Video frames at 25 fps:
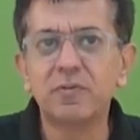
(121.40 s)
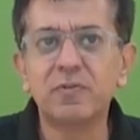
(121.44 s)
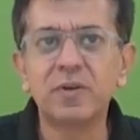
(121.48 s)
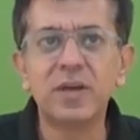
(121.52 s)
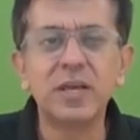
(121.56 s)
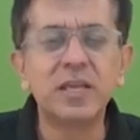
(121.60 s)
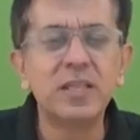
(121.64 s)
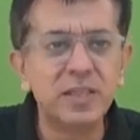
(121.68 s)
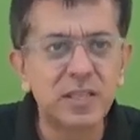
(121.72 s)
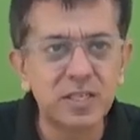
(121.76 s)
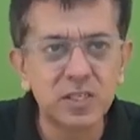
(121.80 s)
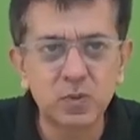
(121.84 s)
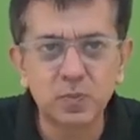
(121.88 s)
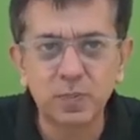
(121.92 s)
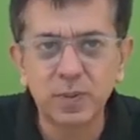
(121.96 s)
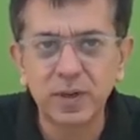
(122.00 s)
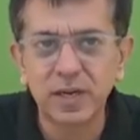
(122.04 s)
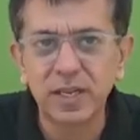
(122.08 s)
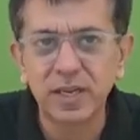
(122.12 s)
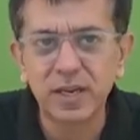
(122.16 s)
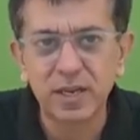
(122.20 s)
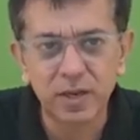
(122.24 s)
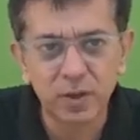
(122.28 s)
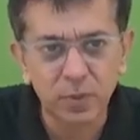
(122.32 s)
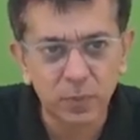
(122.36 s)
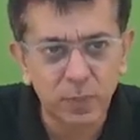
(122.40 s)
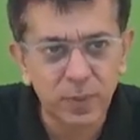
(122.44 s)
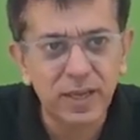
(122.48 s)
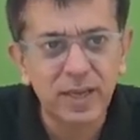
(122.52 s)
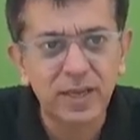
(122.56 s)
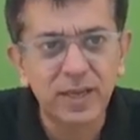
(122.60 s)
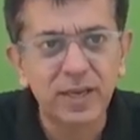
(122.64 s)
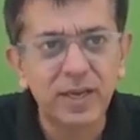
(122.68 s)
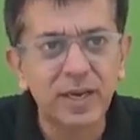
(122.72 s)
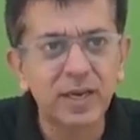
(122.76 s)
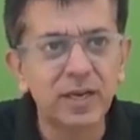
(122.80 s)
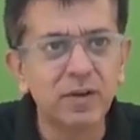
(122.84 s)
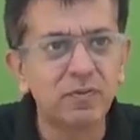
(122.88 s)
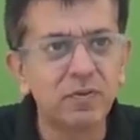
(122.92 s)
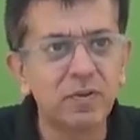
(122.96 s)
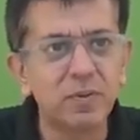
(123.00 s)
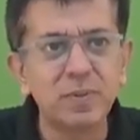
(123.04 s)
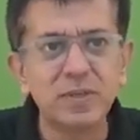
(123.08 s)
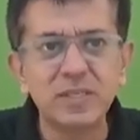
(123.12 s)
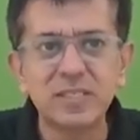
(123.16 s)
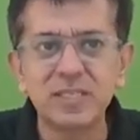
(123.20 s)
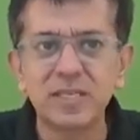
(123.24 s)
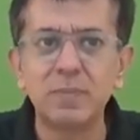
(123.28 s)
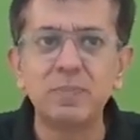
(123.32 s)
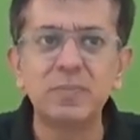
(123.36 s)
in this particular way, it will be
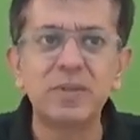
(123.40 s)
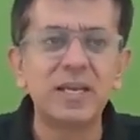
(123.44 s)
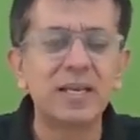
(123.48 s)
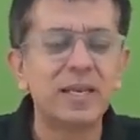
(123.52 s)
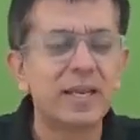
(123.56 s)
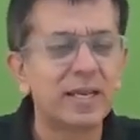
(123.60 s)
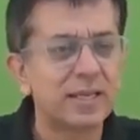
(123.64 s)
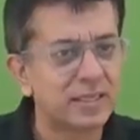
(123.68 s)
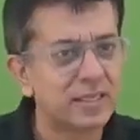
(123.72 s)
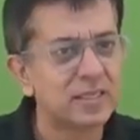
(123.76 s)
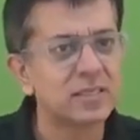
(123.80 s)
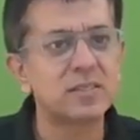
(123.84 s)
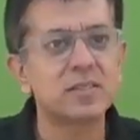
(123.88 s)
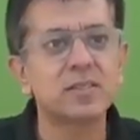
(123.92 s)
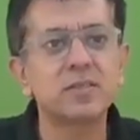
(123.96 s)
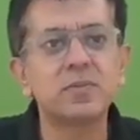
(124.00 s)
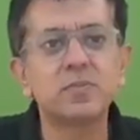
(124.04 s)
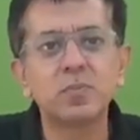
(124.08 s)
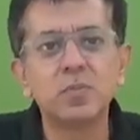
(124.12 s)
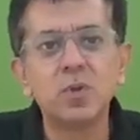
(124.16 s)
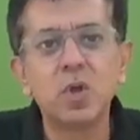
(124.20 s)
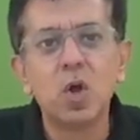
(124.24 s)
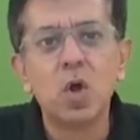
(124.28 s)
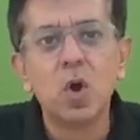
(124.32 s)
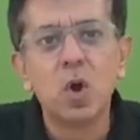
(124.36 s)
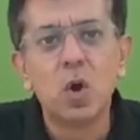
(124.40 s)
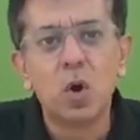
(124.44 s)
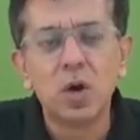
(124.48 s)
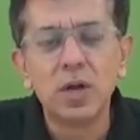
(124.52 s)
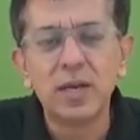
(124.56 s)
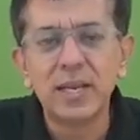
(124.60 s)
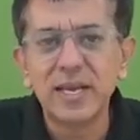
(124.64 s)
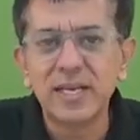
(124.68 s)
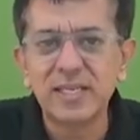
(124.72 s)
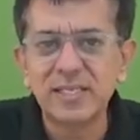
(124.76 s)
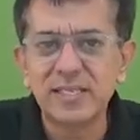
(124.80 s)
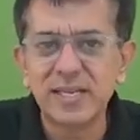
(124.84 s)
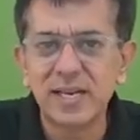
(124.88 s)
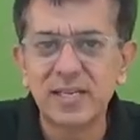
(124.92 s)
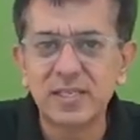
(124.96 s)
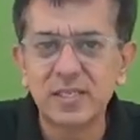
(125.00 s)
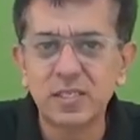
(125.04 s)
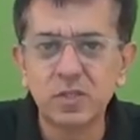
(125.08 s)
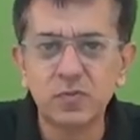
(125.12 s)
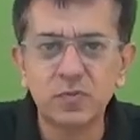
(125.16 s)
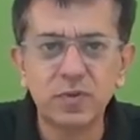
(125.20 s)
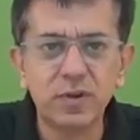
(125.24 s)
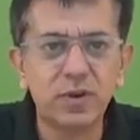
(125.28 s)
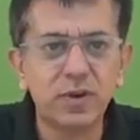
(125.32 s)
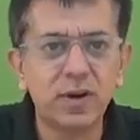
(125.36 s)
something like this. On
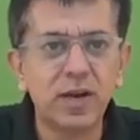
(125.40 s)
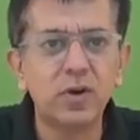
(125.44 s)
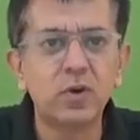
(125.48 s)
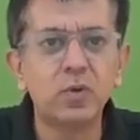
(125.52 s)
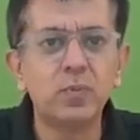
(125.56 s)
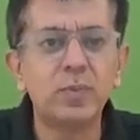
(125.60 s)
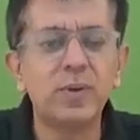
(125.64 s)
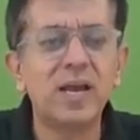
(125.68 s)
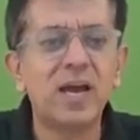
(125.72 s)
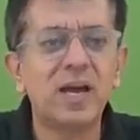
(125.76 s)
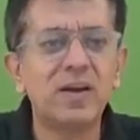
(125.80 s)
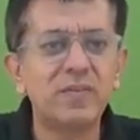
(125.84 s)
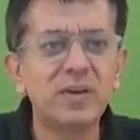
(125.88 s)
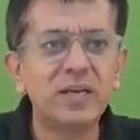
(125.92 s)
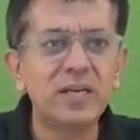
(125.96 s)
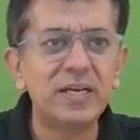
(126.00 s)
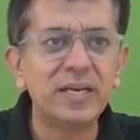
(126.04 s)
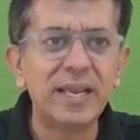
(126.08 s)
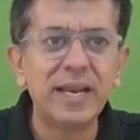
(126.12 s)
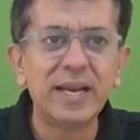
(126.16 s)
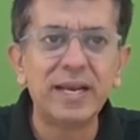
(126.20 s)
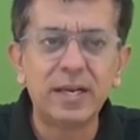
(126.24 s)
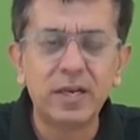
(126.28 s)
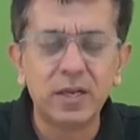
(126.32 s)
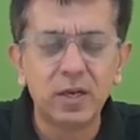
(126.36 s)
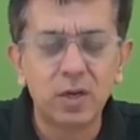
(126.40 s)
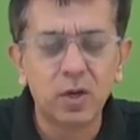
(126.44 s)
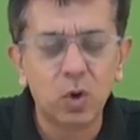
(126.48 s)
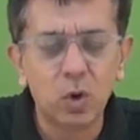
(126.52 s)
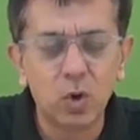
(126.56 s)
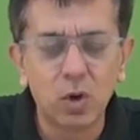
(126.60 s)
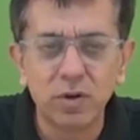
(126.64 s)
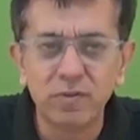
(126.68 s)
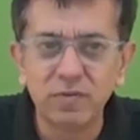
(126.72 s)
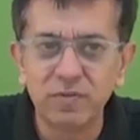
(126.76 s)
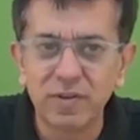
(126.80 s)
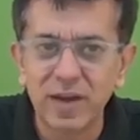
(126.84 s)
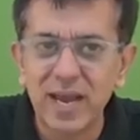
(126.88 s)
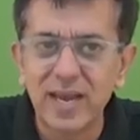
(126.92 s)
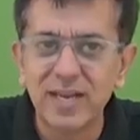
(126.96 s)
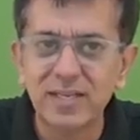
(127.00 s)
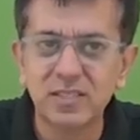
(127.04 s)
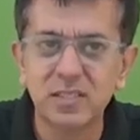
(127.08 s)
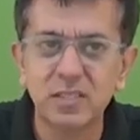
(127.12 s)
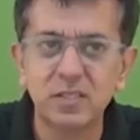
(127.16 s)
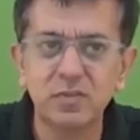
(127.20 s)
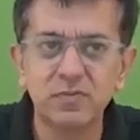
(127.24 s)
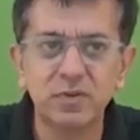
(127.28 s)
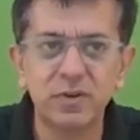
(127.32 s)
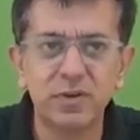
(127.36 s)
x-axis, we try to be having debt. On
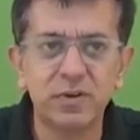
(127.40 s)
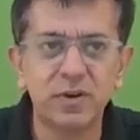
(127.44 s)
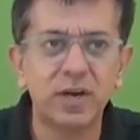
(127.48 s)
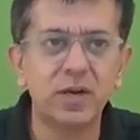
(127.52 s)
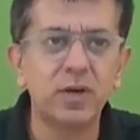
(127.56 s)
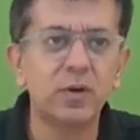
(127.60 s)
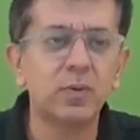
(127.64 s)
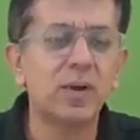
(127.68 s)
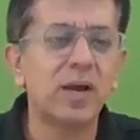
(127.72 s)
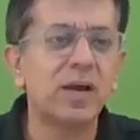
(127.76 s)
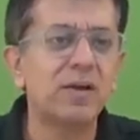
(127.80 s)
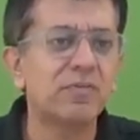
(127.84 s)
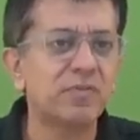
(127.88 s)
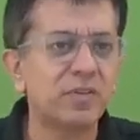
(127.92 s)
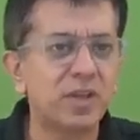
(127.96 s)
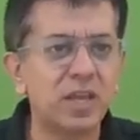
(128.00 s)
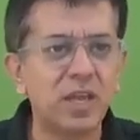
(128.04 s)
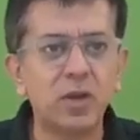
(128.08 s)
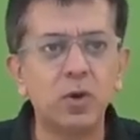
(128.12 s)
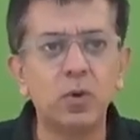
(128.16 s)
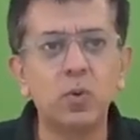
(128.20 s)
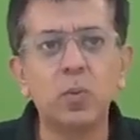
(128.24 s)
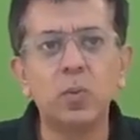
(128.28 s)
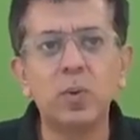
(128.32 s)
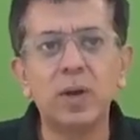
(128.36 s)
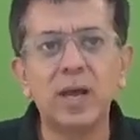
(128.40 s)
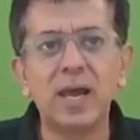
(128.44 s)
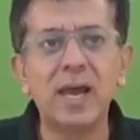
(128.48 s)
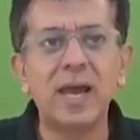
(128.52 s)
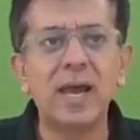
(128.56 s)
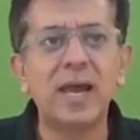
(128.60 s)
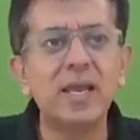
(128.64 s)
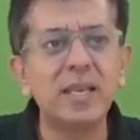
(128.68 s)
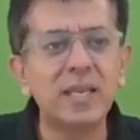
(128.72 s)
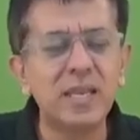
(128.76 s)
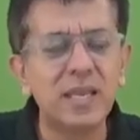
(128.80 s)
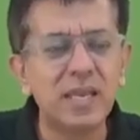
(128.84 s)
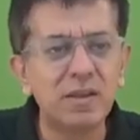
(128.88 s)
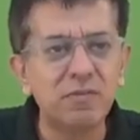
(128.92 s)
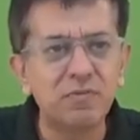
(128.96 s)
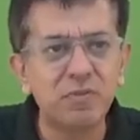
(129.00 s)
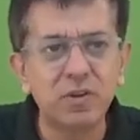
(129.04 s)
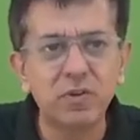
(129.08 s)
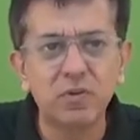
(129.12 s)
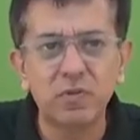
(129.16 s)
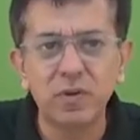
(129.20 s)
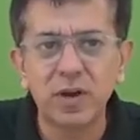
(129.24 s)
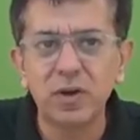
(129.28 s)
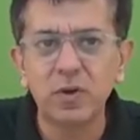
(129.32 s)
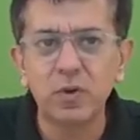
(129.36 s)
y-axis, we try to have KO. And if we
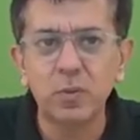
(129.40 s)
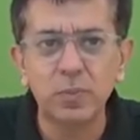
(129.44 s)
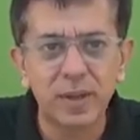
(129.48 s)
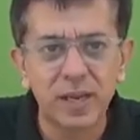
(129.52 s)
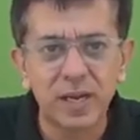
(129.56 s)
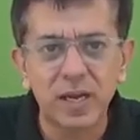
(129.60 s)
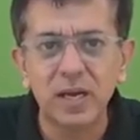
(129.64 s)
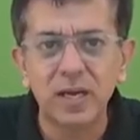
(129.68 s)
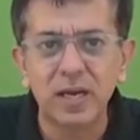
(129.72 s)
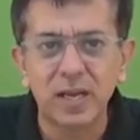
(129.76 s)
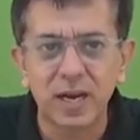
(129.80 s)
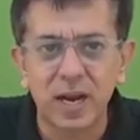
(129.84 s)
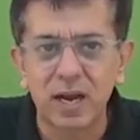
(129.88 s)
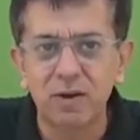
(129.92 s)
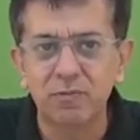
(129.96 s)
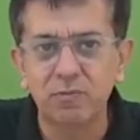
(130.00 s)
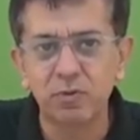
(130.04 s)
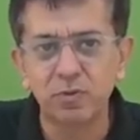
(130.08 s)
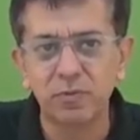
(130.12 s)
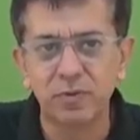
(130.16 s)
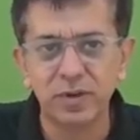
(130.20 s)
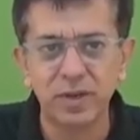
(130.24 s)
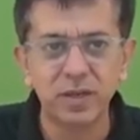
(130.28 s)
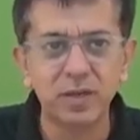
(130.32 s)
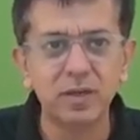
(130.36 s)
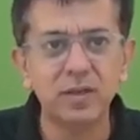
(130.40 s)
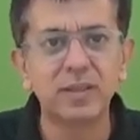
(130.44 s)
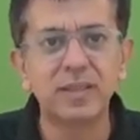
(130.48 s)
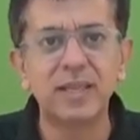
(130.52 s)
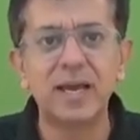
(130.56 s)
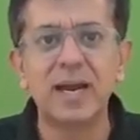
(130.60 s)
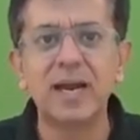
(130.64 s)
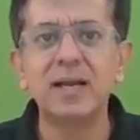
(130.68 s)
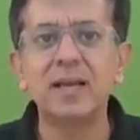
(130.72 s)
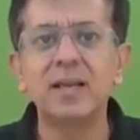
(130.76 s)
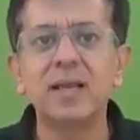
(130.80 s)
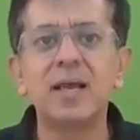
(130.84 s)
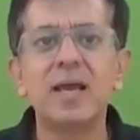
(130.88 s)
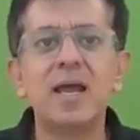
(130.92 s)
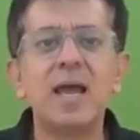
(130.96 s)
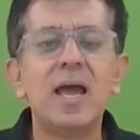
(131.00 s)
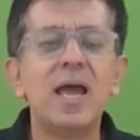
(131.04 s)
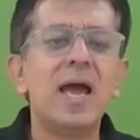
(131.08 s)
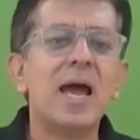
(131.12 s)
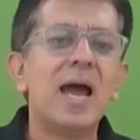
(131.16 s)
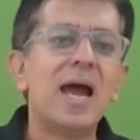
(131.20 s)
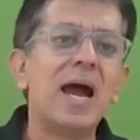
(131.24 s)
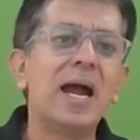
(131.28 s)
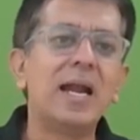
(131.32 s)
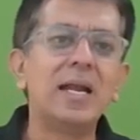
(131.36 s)
try to make a graph over here that
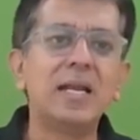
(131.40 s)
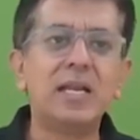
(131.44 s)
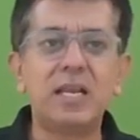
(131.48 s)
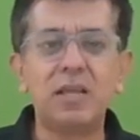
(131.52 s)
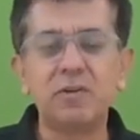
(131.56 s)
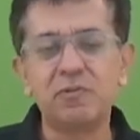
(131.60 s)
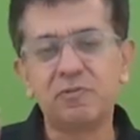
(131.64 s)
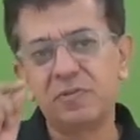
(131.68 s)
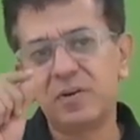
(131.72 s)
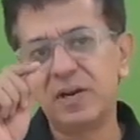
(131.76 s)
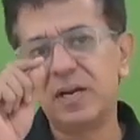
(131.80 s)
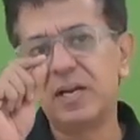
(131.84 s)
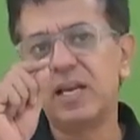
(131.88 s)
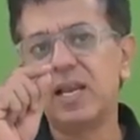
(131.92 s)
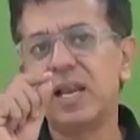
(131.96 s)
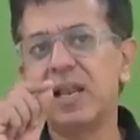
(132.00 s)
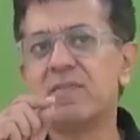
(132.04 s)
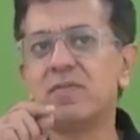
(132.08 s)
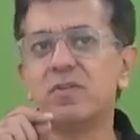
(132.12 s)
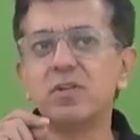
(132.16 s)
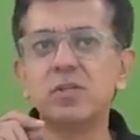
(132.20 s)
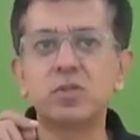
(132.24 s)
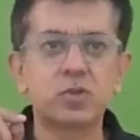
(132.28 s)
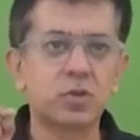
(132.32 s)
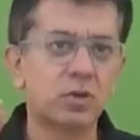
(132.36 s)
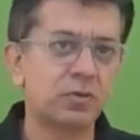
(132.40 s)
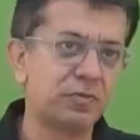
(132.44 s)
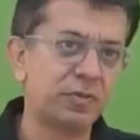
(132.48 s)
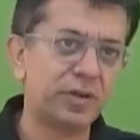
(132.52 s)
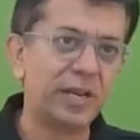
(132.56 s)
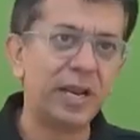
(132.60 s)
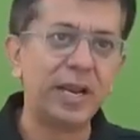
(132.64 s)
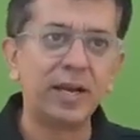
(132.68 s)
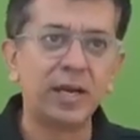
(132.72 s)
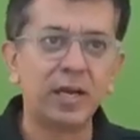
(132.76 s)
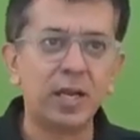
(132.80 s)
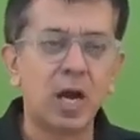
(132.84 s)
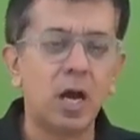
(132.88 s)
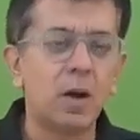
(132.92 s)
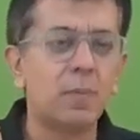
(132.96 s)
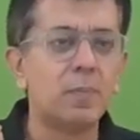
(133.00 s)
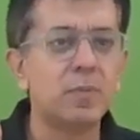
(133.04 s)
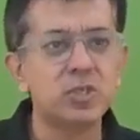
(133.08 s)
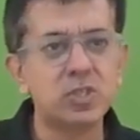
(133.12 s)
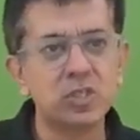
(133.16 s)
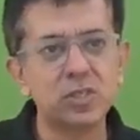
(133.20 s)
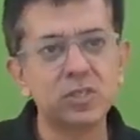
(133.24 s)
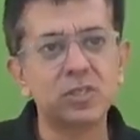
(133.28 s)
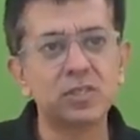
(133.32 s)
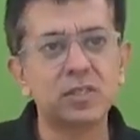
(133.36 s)
at different levels of debt, how
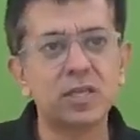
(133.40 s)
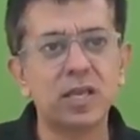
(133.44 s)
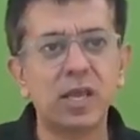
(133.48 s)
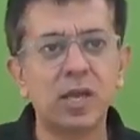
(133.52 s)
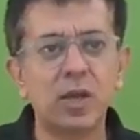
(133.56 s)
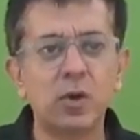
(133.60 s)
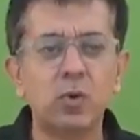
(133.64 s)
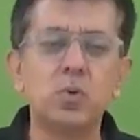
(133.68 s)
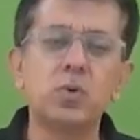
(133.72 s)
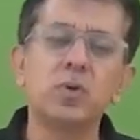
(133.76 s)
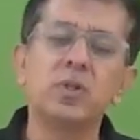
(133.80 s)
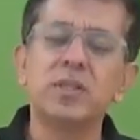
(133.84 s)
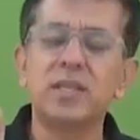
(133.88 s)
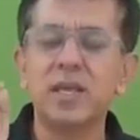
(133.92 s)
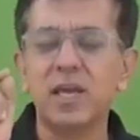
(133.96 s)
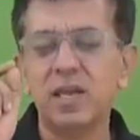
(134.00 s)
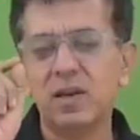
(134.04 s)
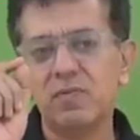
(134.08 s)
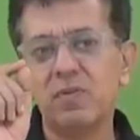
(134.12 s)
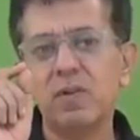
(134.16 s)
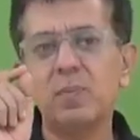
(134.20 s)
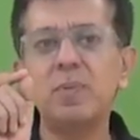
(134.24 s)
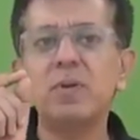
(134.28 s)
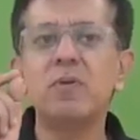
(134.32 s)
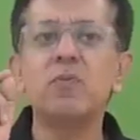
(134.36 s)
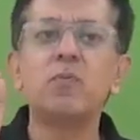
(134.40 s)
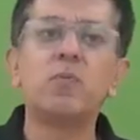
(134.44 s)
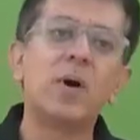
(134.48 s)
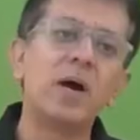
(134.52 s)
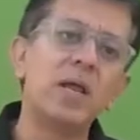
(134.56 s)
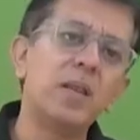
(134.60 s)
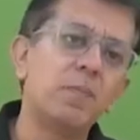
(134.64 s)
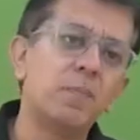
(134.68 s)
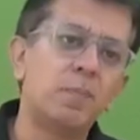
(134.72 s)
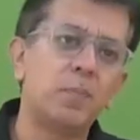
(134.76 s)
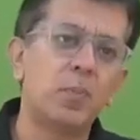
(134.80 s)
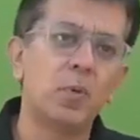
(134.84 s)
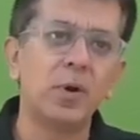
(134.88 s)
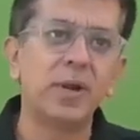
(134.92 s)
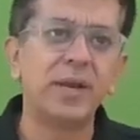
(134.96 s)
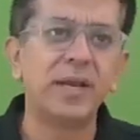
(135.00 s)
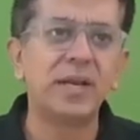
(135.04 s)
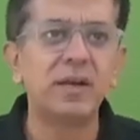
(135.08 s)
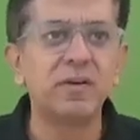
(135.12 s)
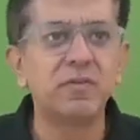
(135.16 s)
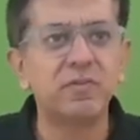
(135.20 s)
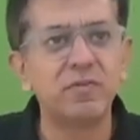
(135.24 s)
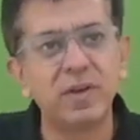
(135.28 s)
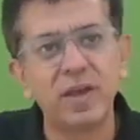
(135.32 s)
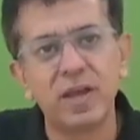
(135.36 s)
much is KO, there will be one
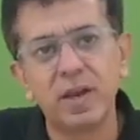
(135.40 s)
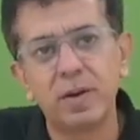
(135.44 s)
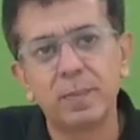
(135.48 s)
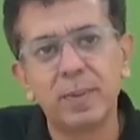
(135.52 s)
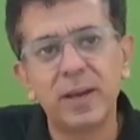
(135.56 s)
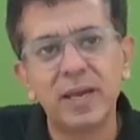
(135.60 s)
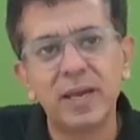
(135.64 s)
point whereby